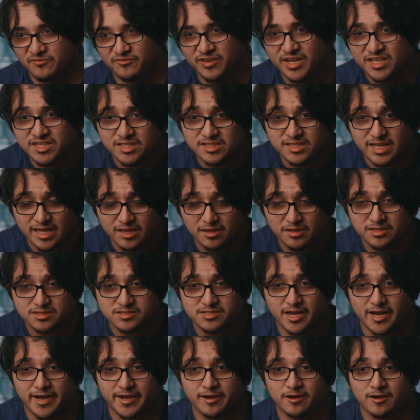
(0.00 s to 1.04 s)
Vin and Ellen
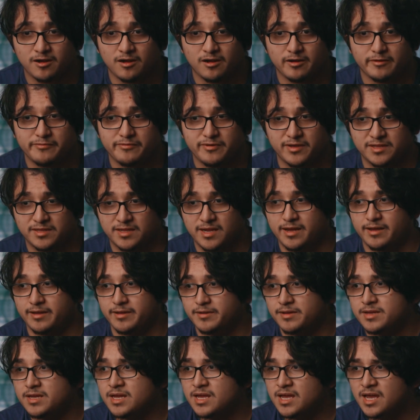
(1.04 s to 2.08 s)
die off, and I
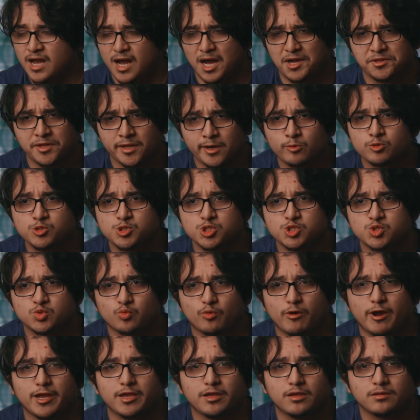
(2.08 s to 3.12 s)
thought it was just
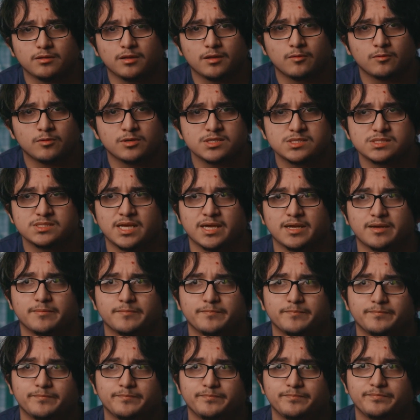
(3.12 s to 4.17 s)
right, you know, because like
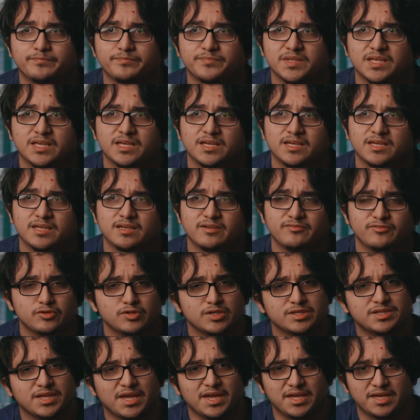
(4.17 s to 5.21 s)
I feel
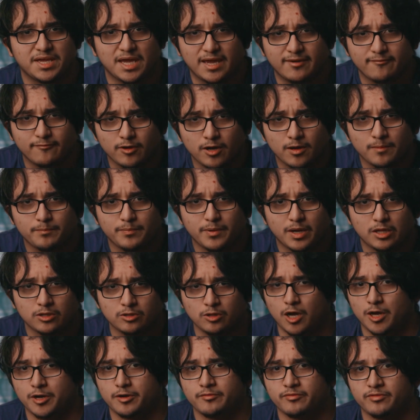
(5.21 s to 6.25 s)
like they gave up a
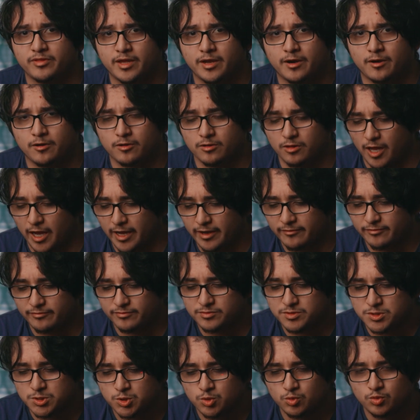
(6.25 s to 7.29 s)
lot of their life
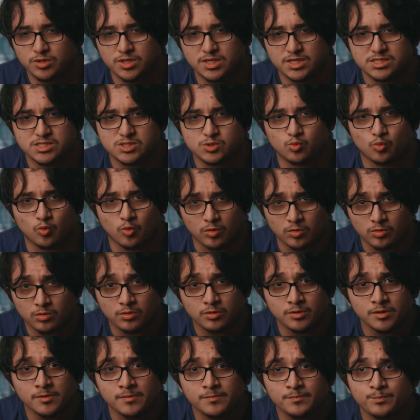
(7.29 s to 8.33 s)
to this
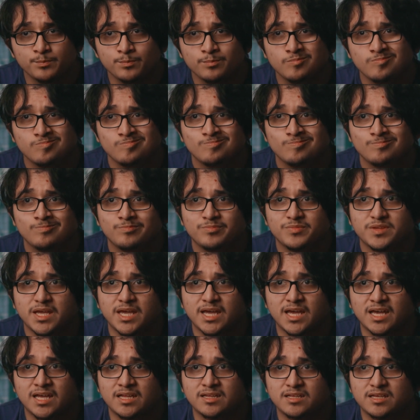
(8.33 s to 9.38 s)
world,
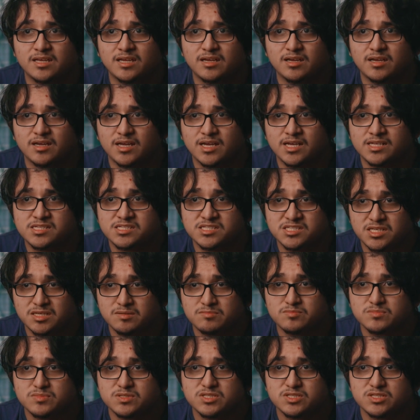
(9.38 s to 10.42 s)
and it
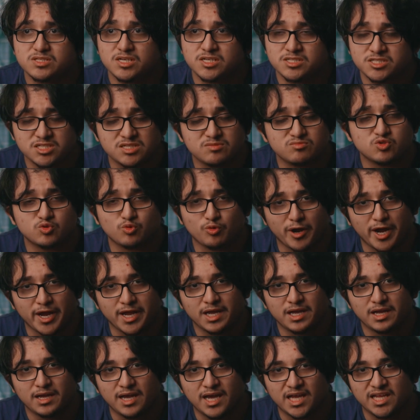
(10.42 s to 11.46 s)
seems
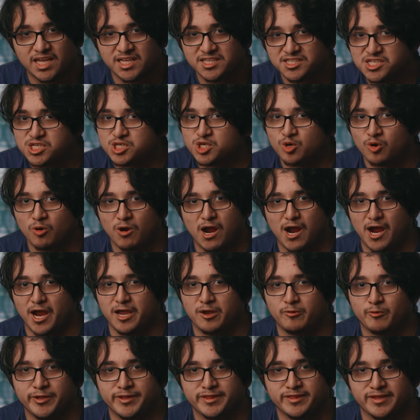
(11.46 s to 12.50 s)
right. And I did cry
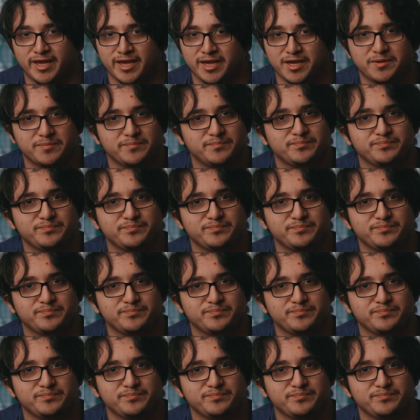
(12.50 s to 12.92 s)
when like